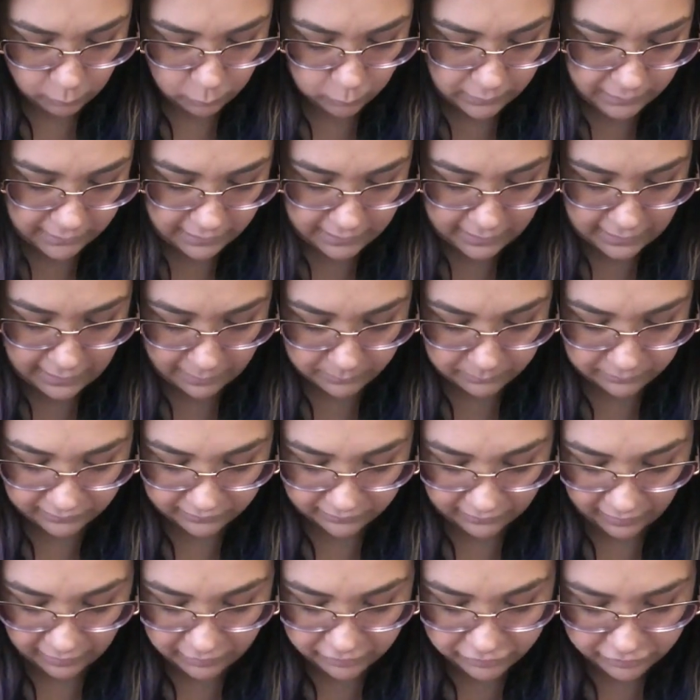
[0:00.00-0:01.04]
weed. I'm
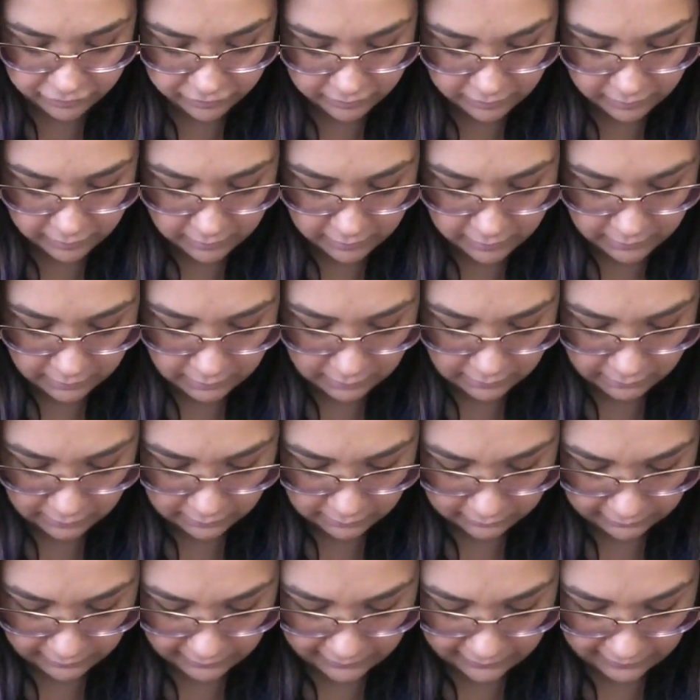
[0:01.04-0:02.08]
such
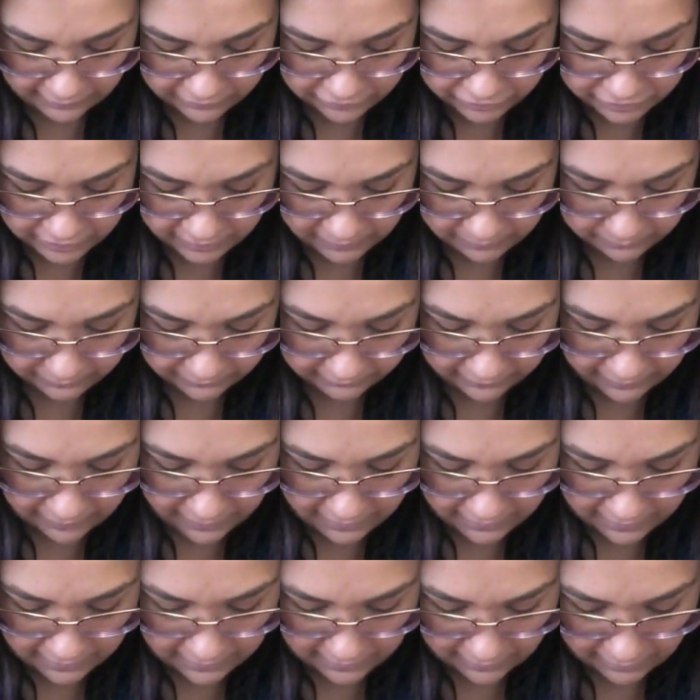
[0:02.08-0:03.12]
like a
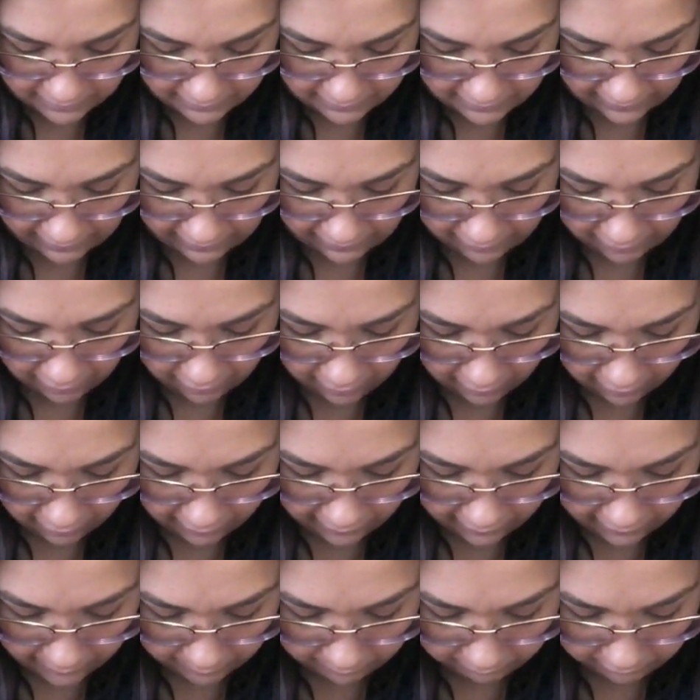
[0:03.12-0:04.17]
cheapskate at
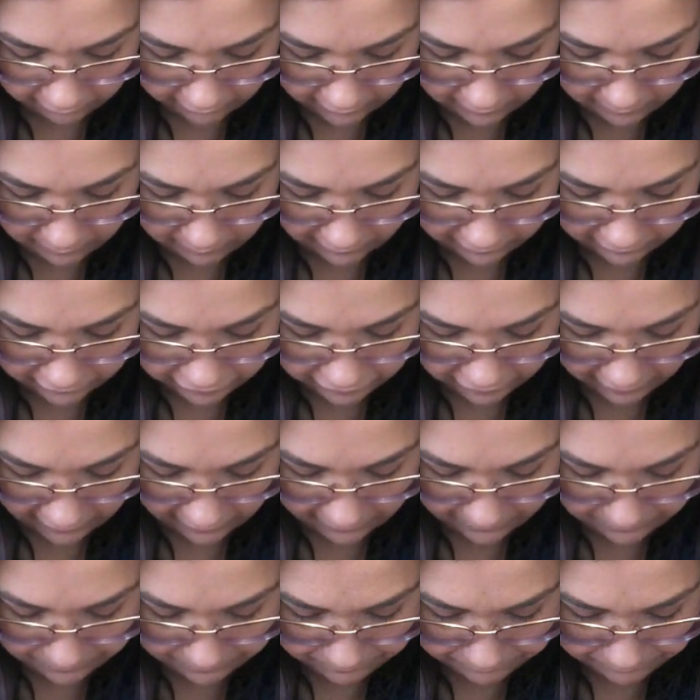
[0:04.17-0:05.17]
heart. I'm very much, yeah,